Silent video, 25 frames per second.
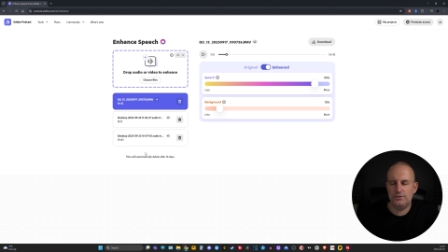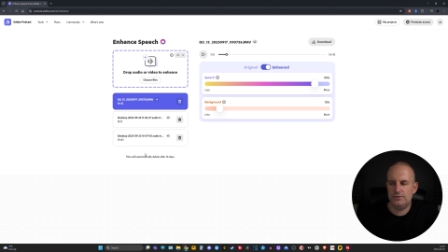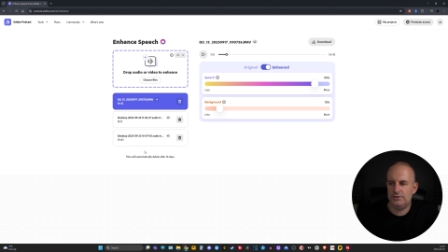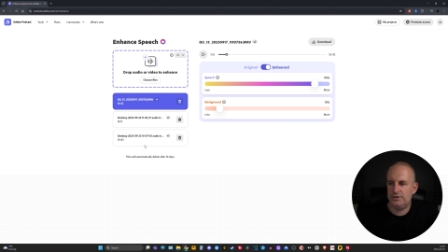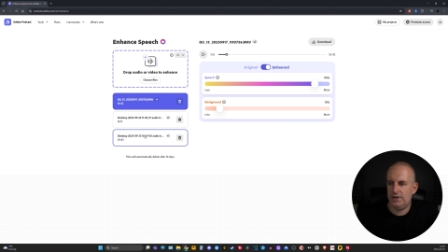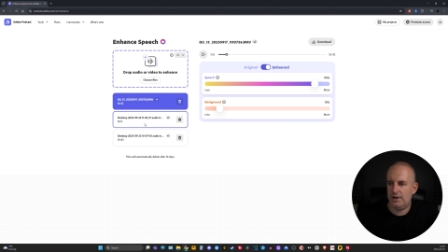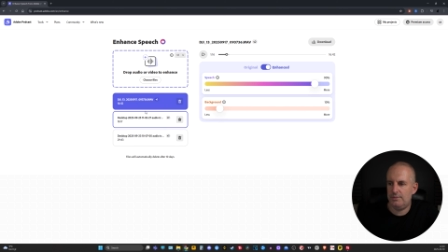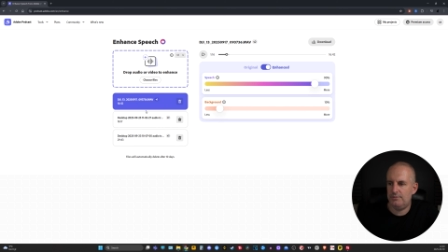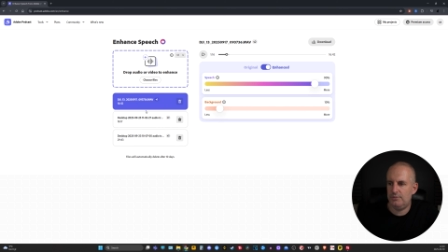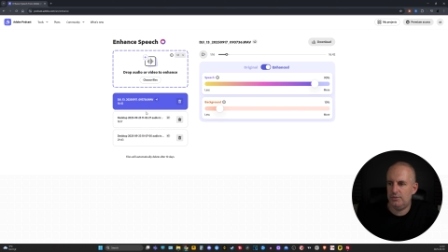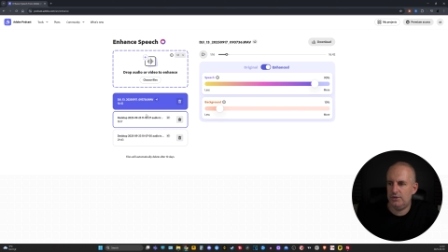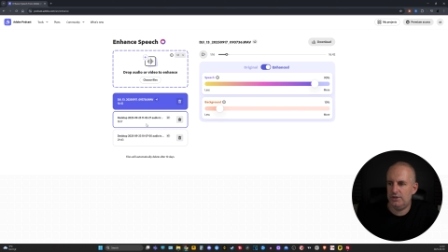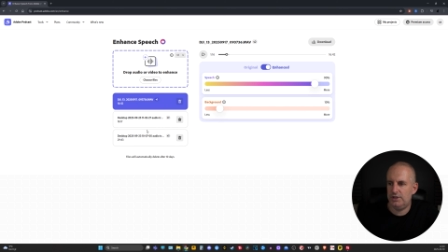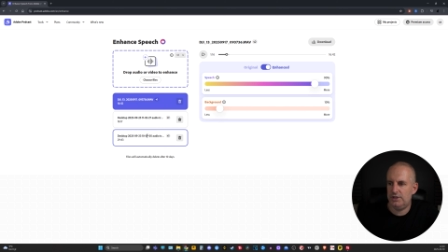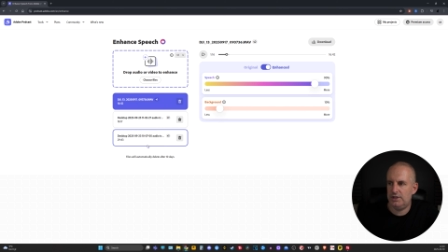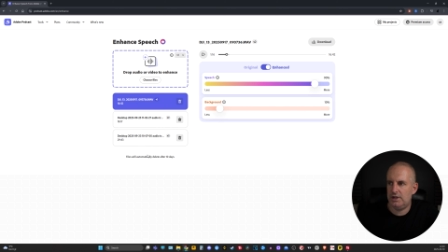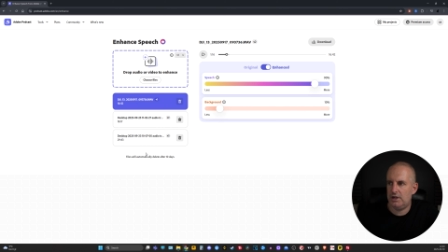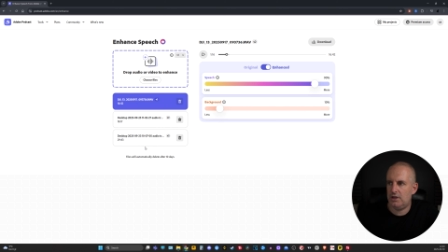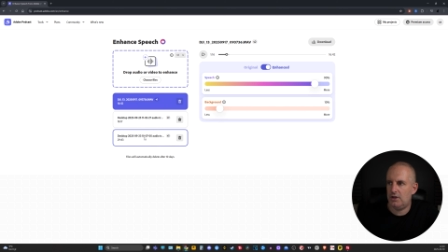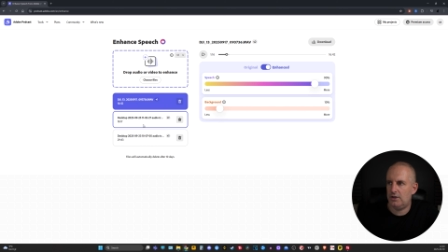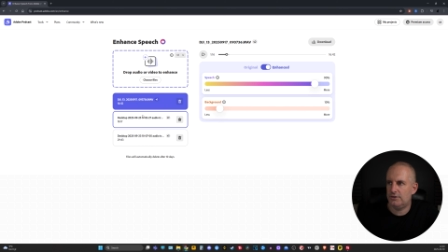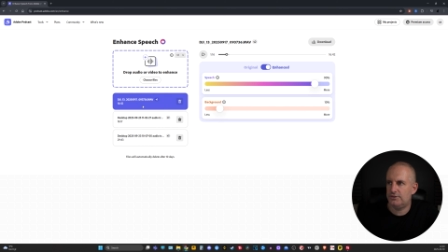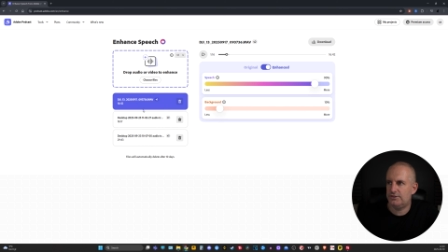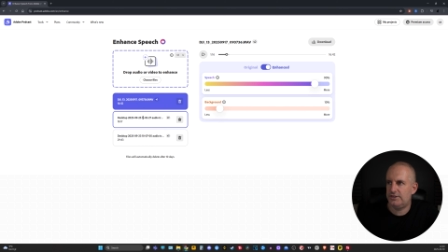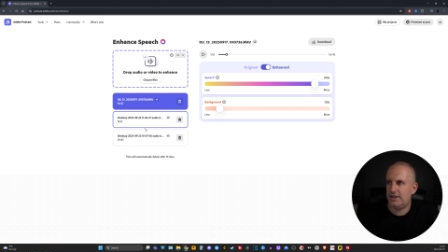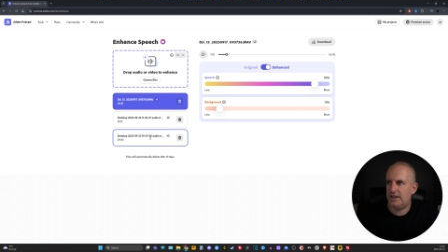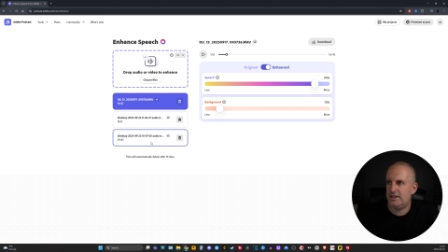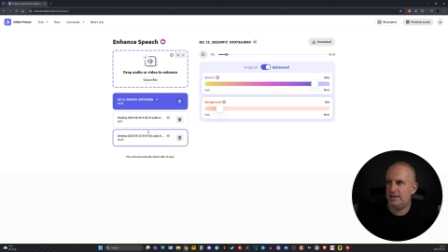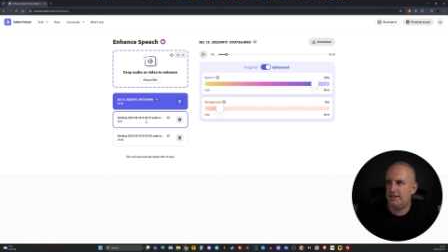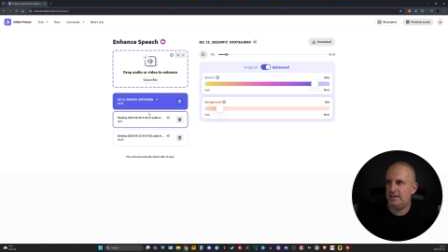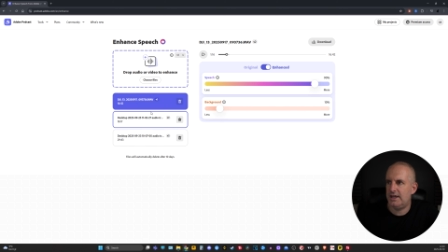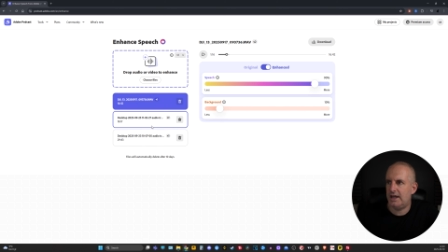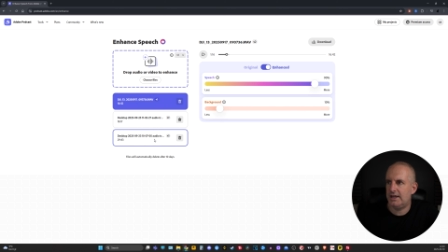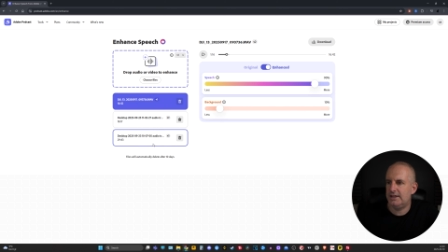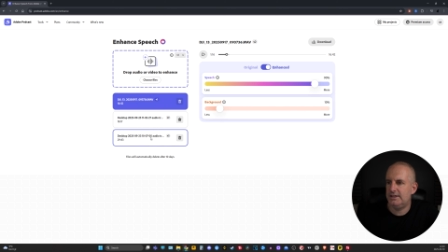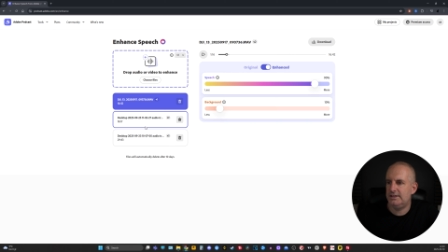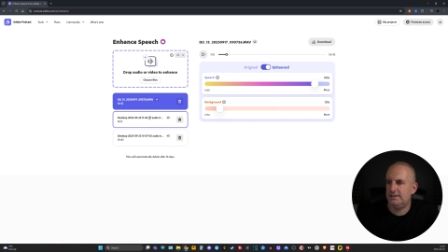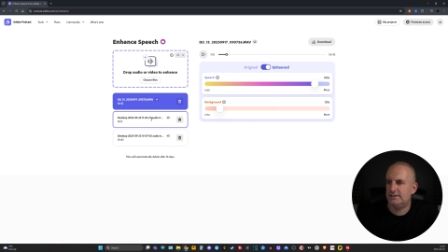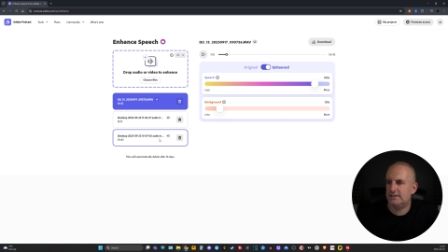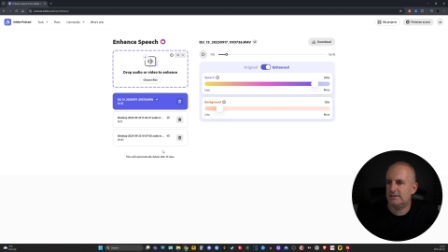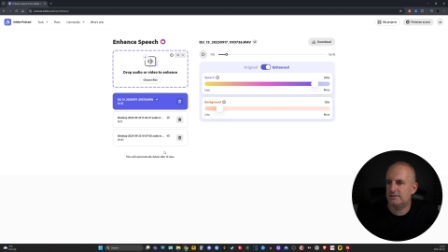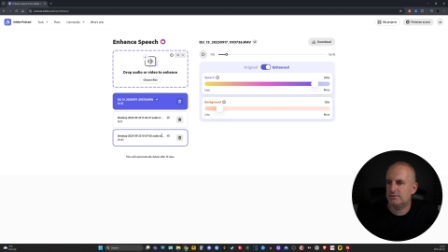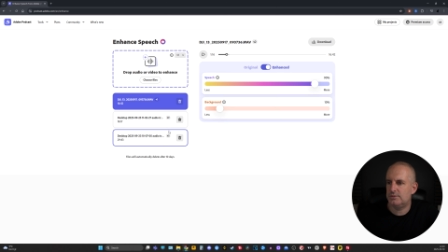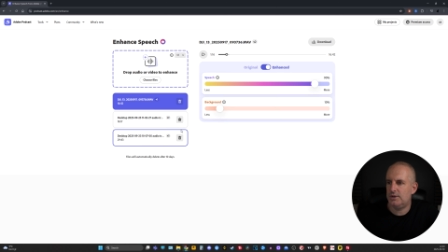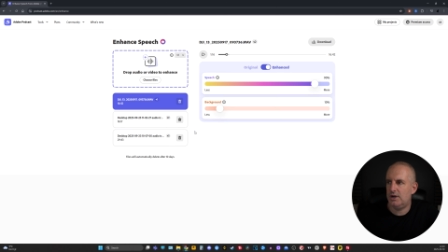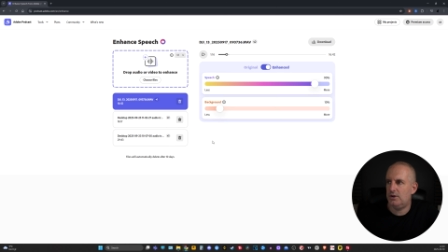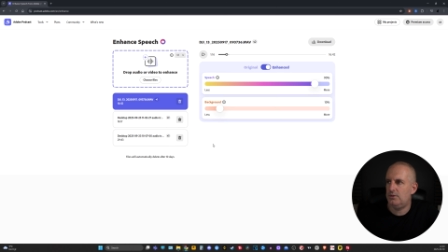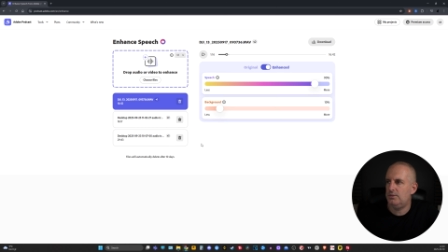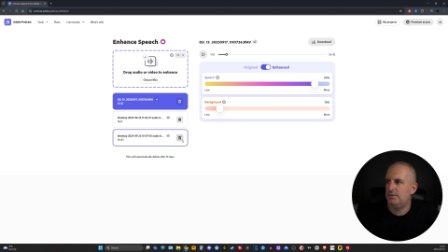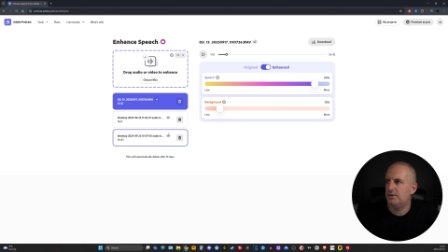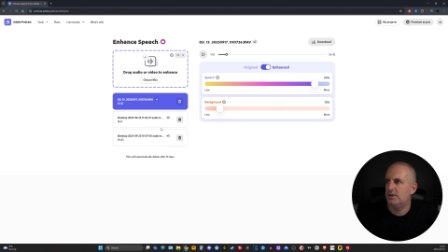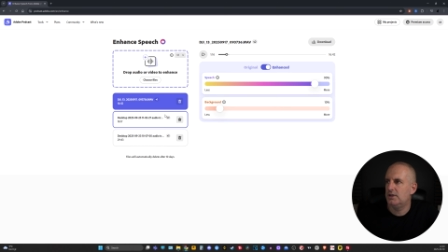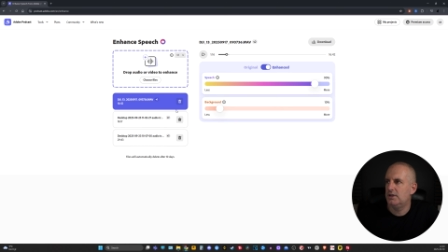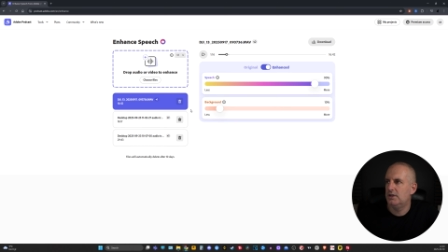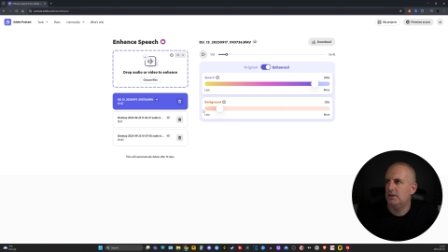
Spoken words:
done within the last 10 days as well.